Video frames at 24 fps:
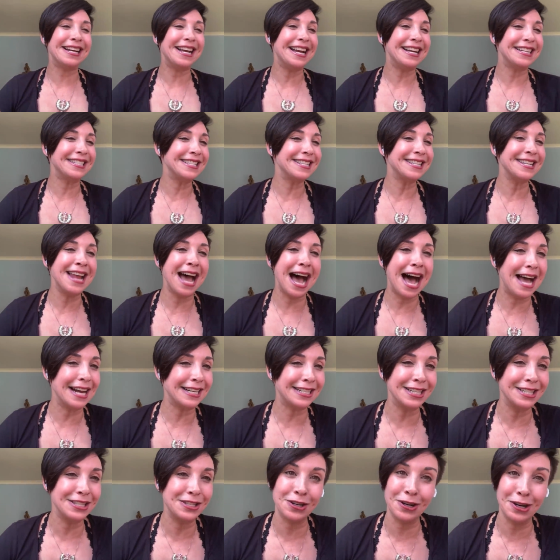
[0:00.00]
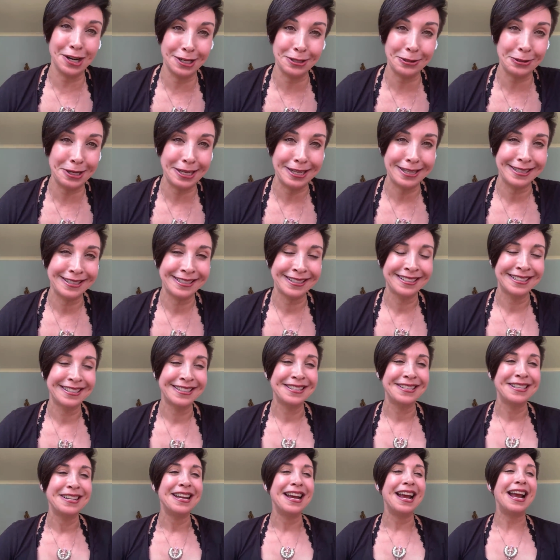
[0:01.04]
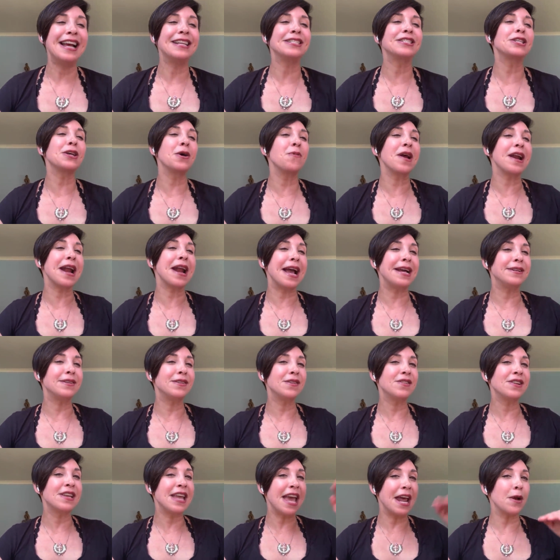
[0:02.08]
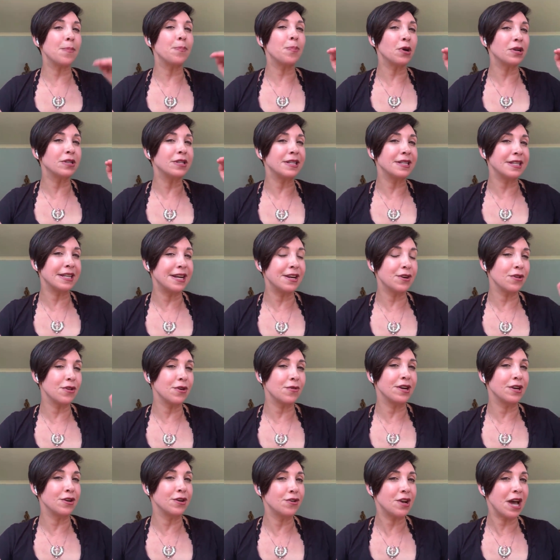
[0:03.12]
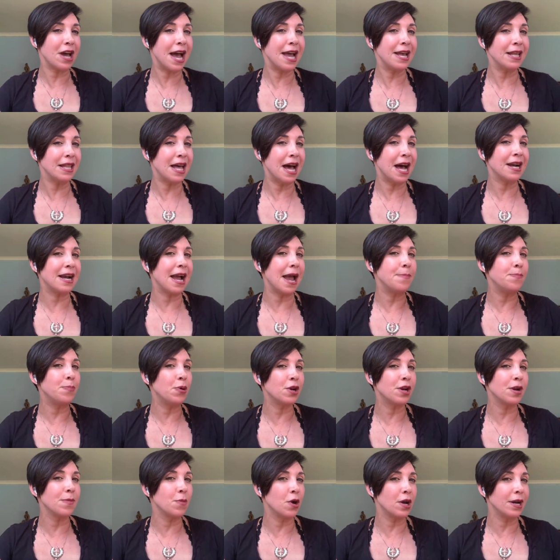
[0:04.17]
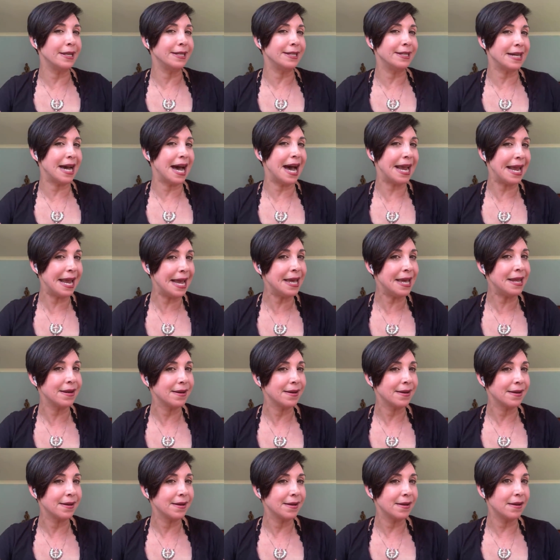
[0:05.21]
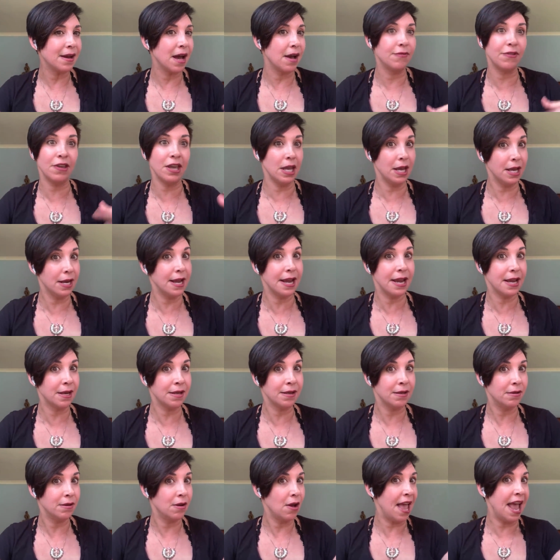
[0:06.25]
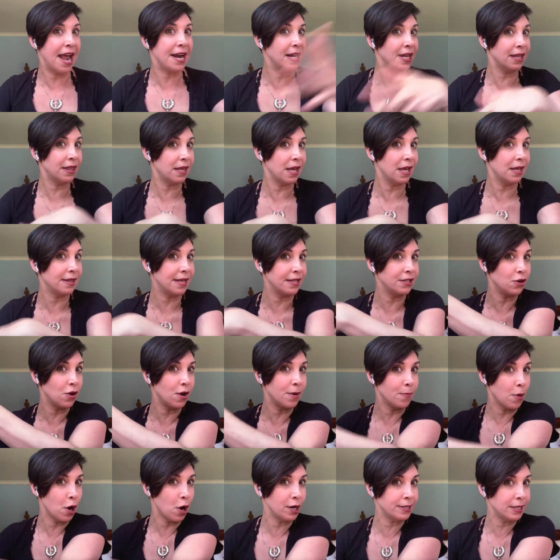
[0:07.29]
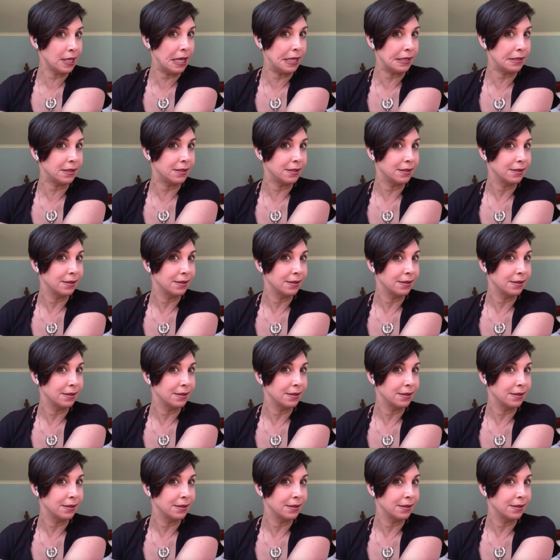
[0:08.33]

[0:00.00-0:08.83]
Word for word: It's not because you're hungry. And so when I get a person to hear their inner dialogue, I put them on a diet of eating anything that's on Mark's list.